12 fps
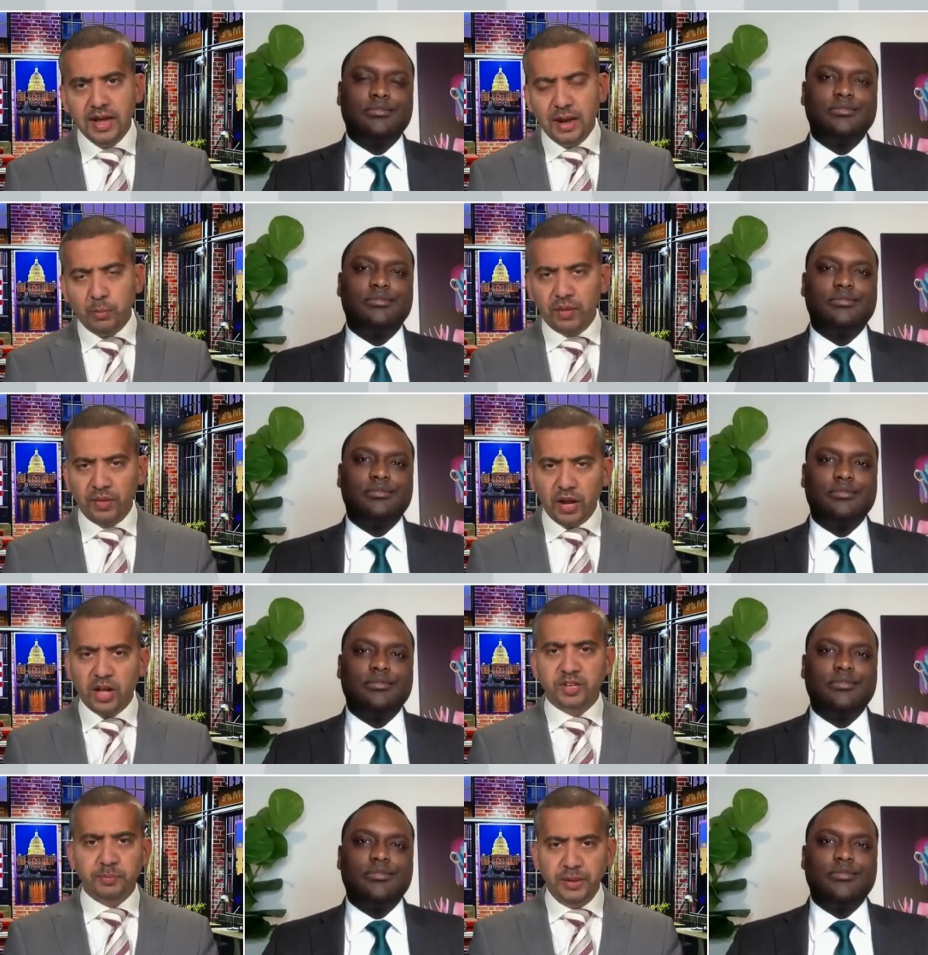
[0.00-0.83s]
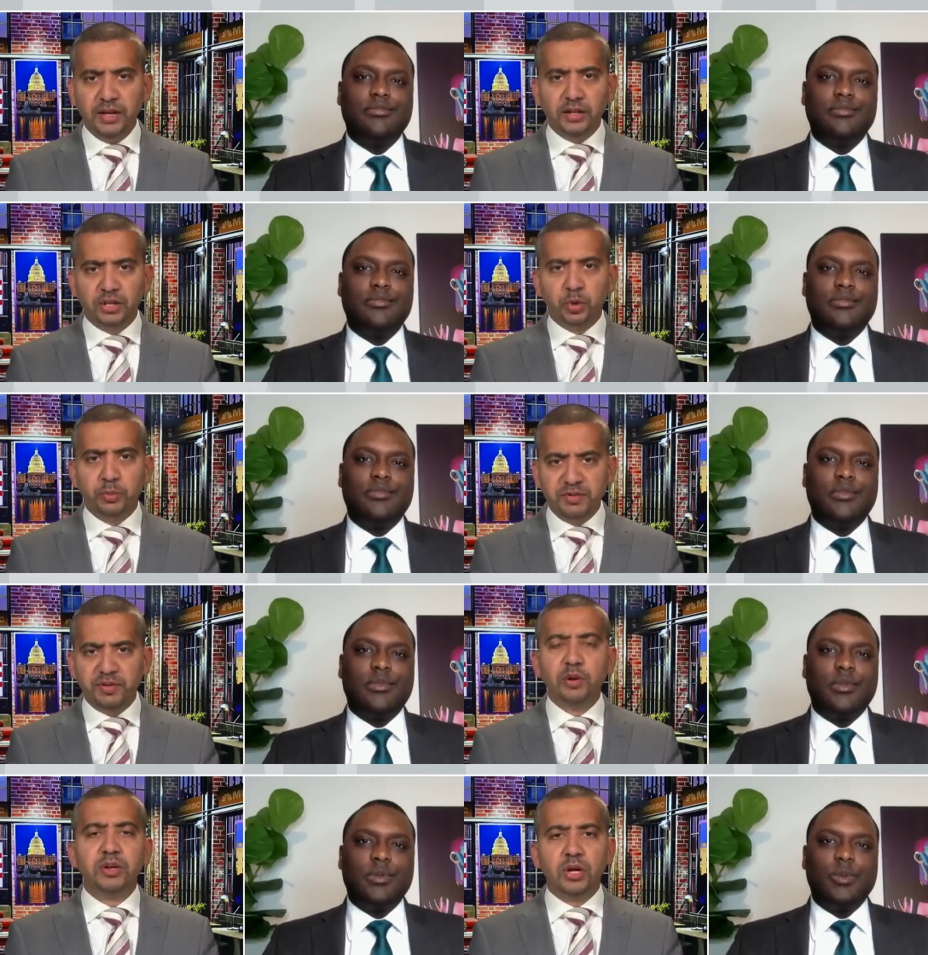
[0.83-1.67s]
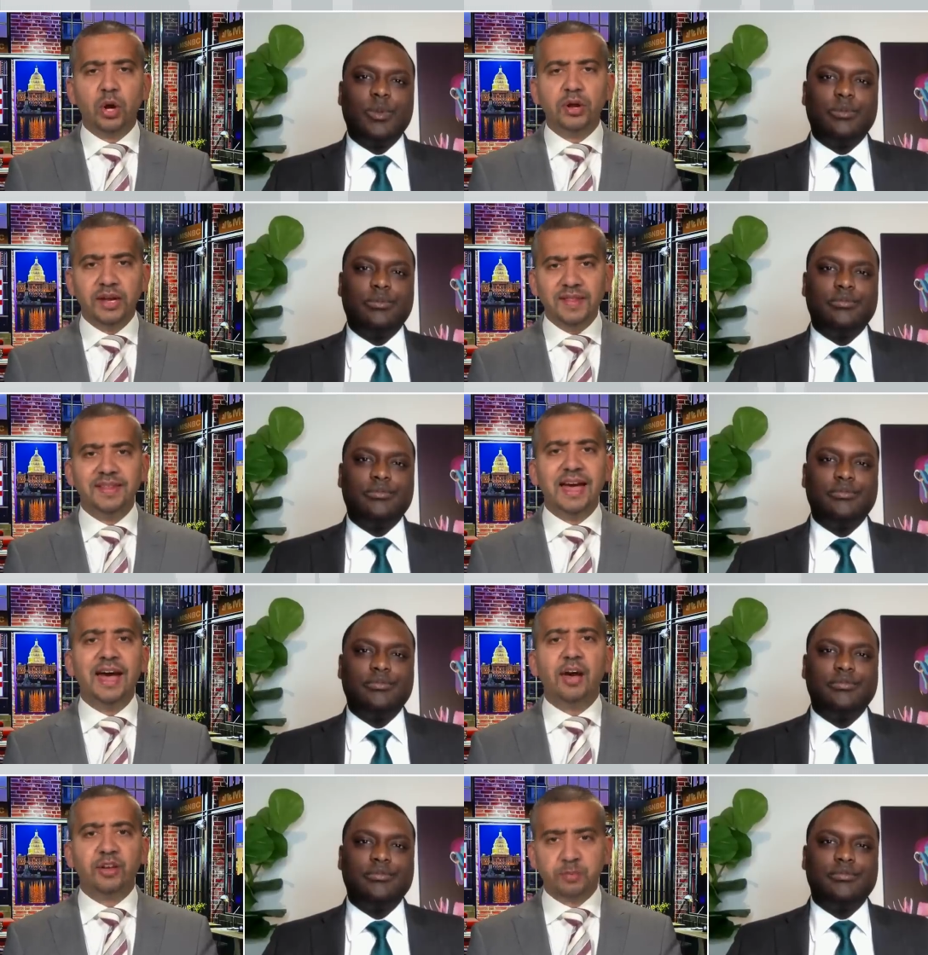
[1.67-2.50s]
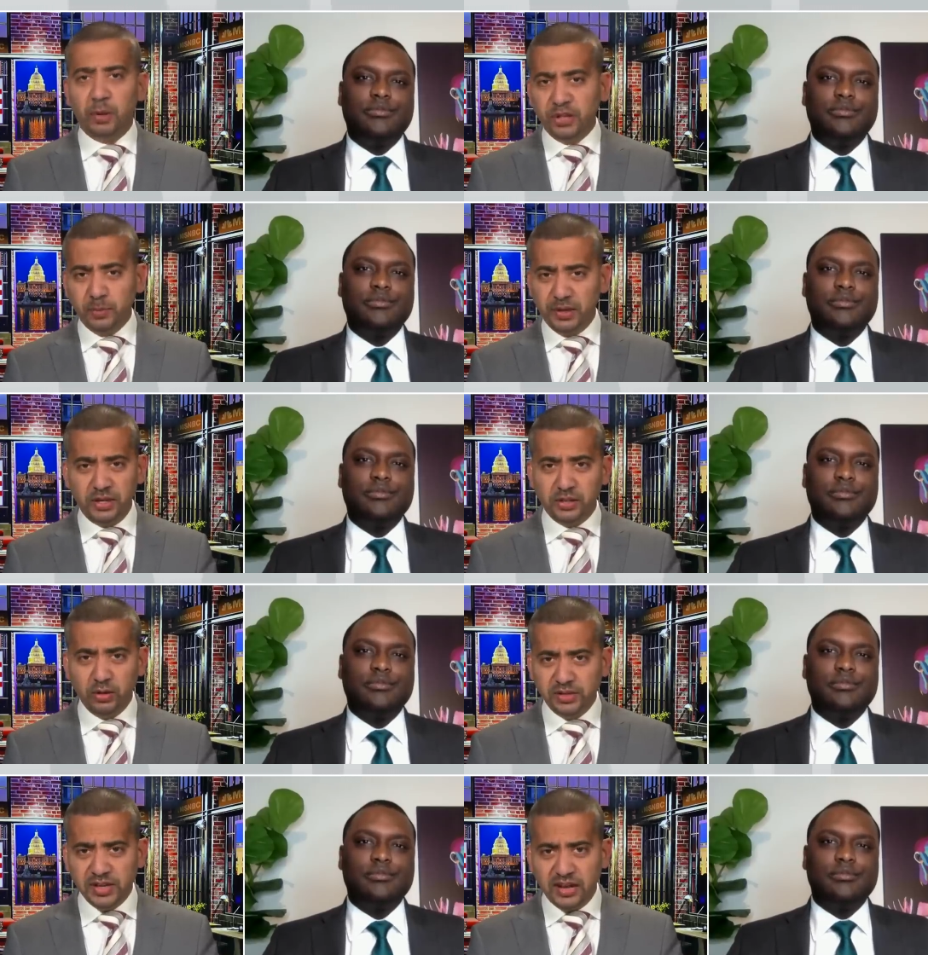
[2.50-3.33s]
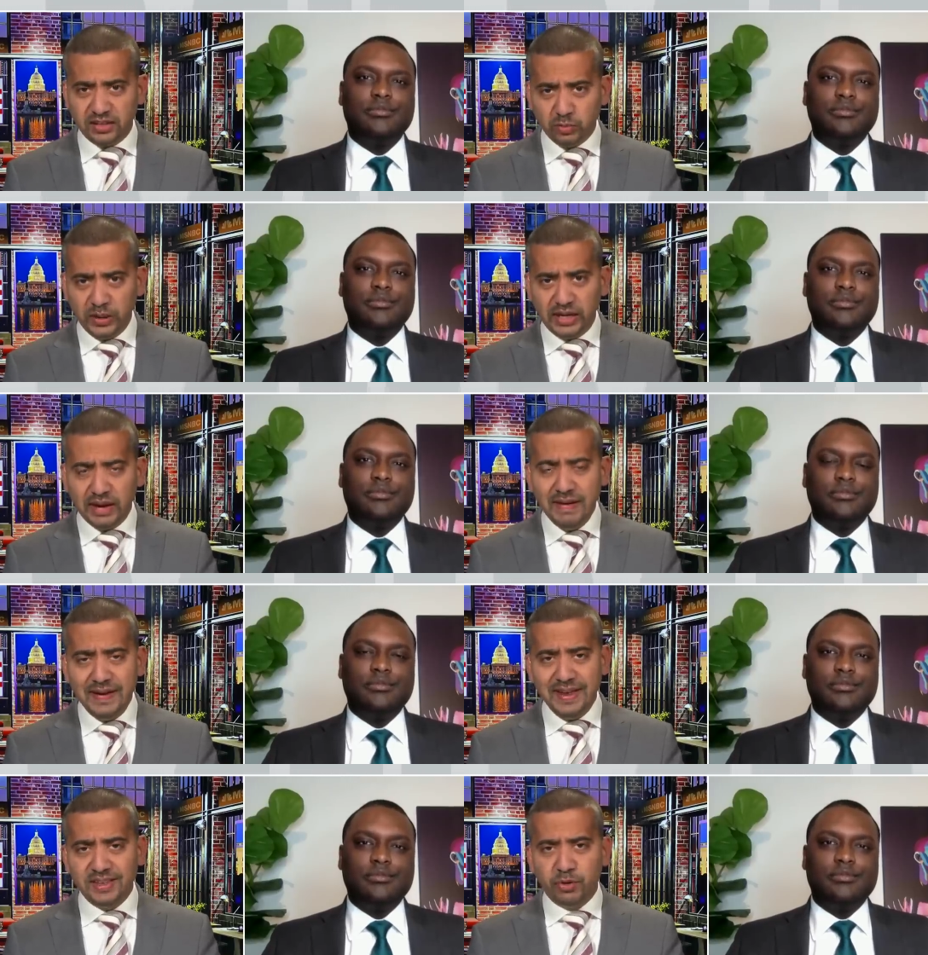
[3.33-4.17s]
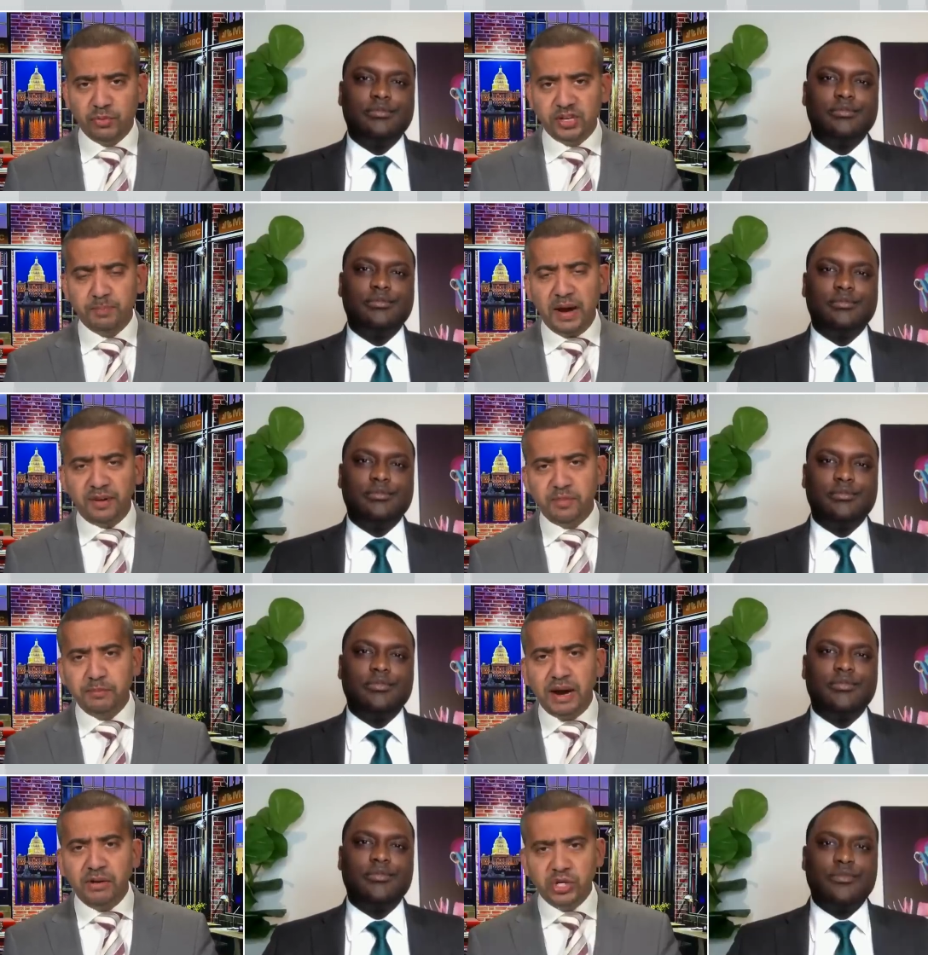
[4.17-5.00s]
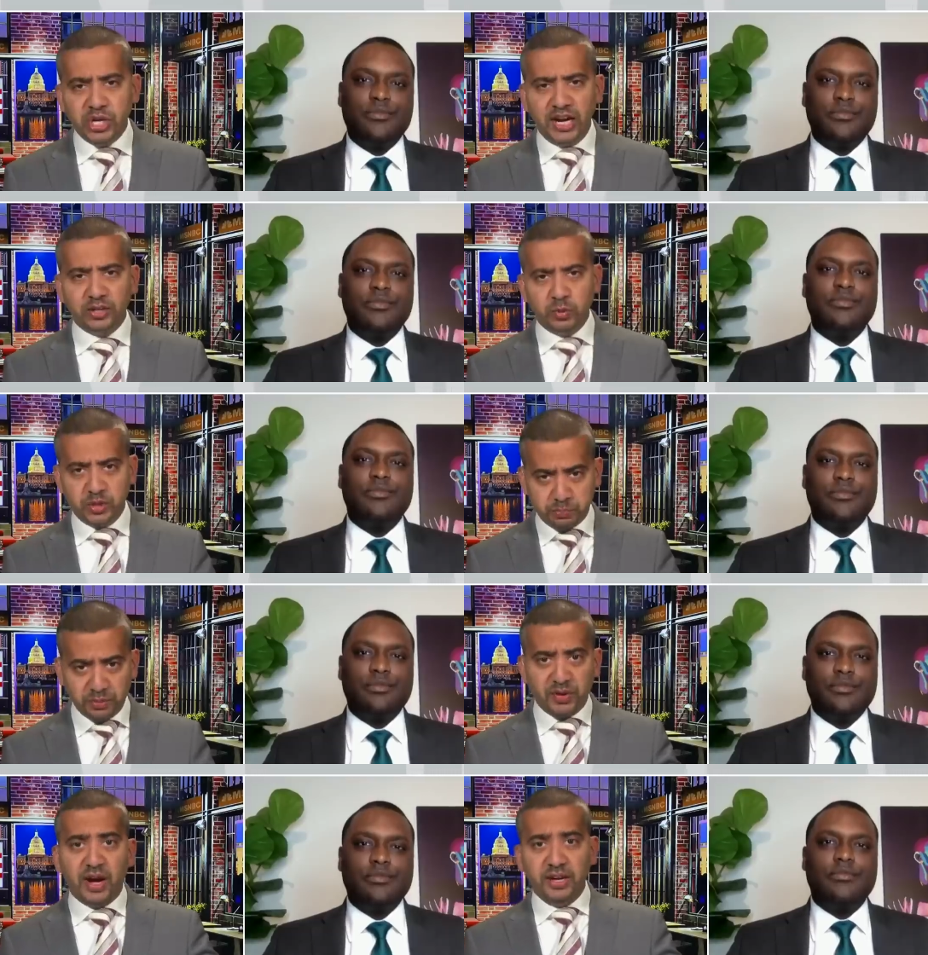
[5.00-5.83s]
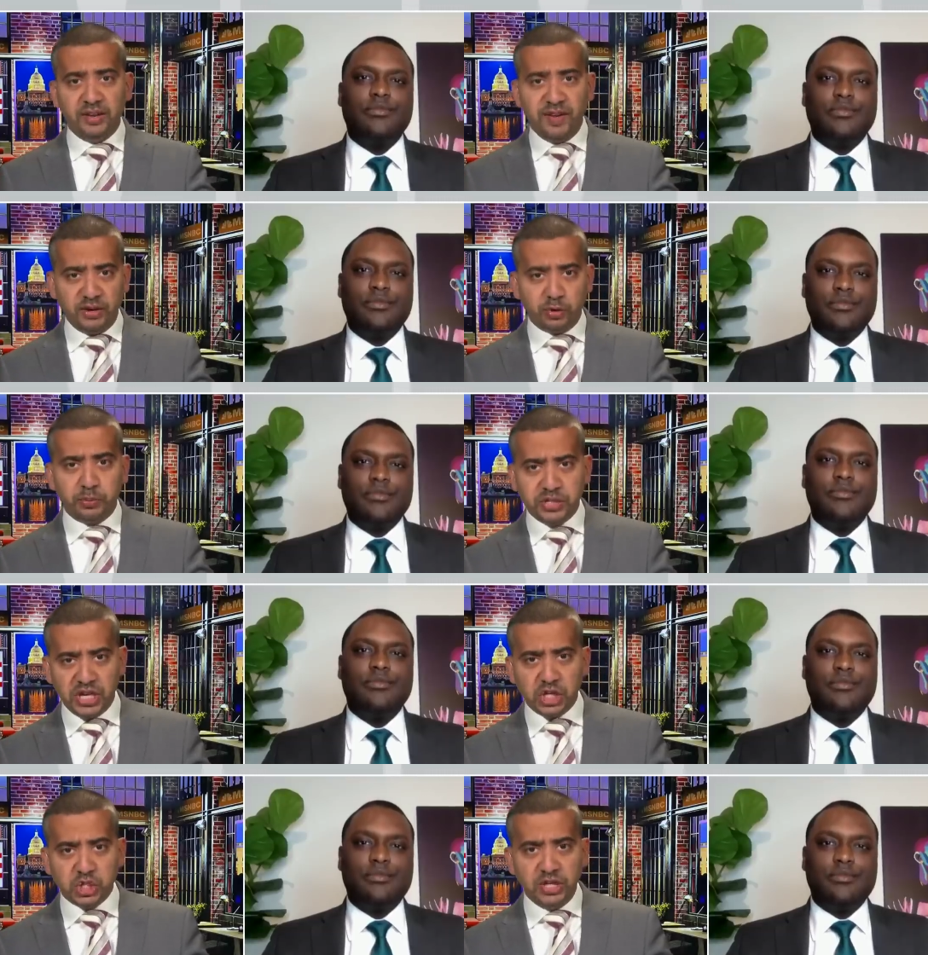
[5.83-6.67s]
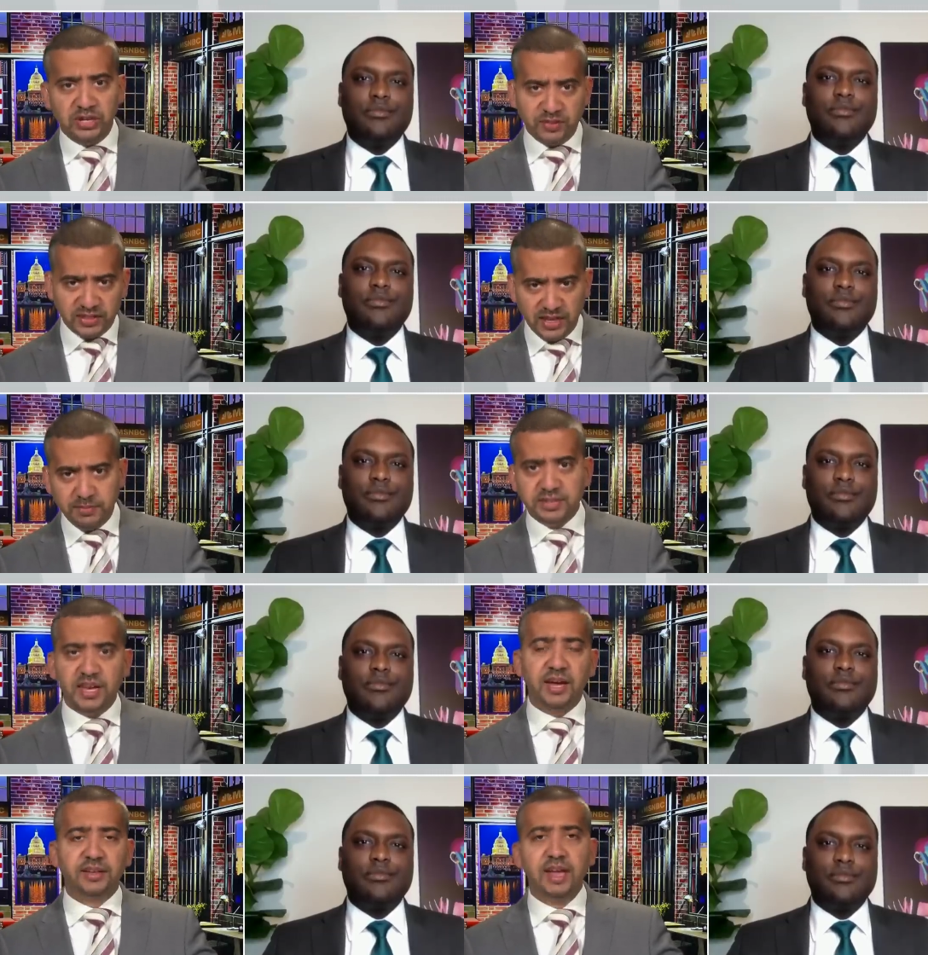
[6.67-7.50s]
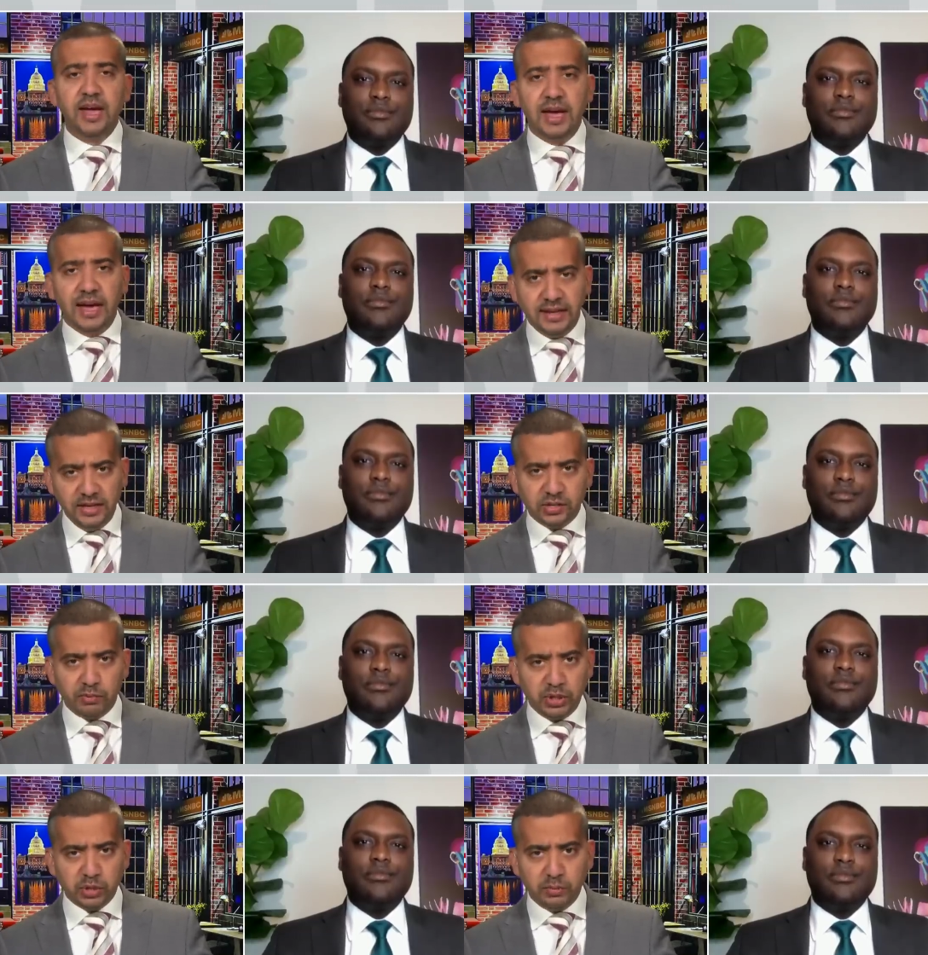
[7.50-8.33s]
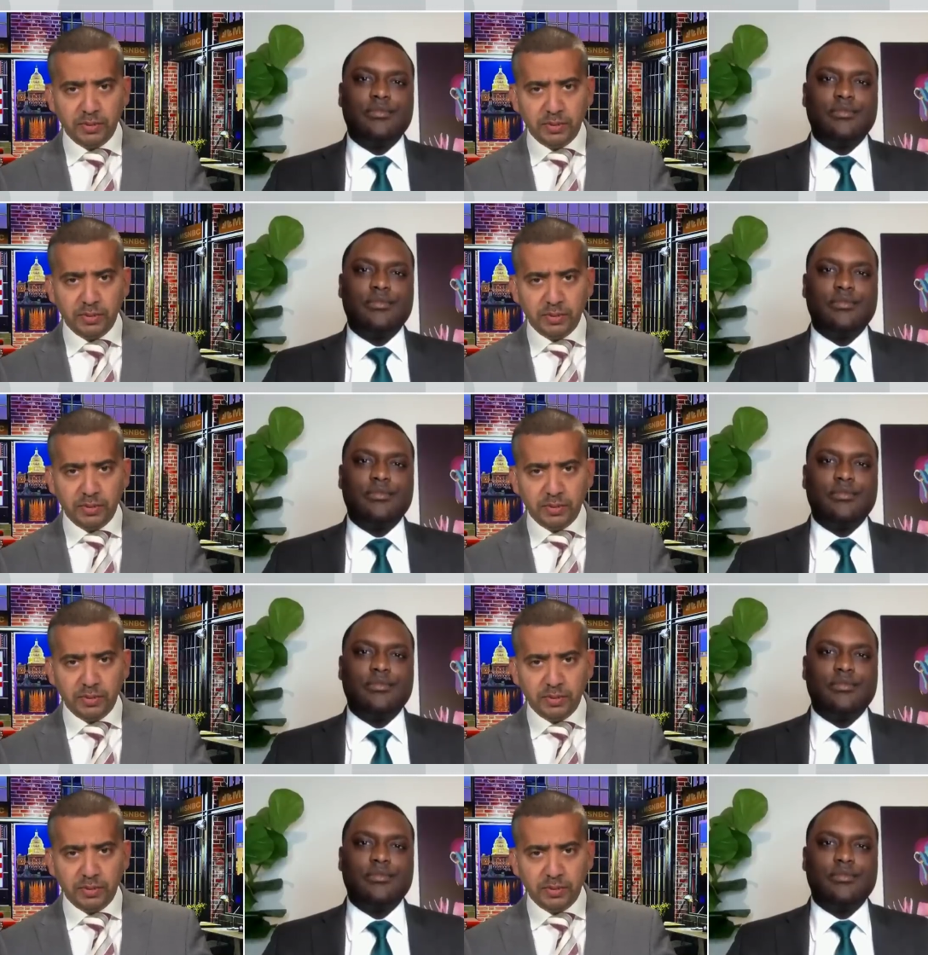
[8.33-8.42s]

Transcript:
Speaker 1: And one of the last bills you'll be voting on in the House, possibly as soon as next week, is the Respect for Marriage Act, which provides federal protections for same sex and interracial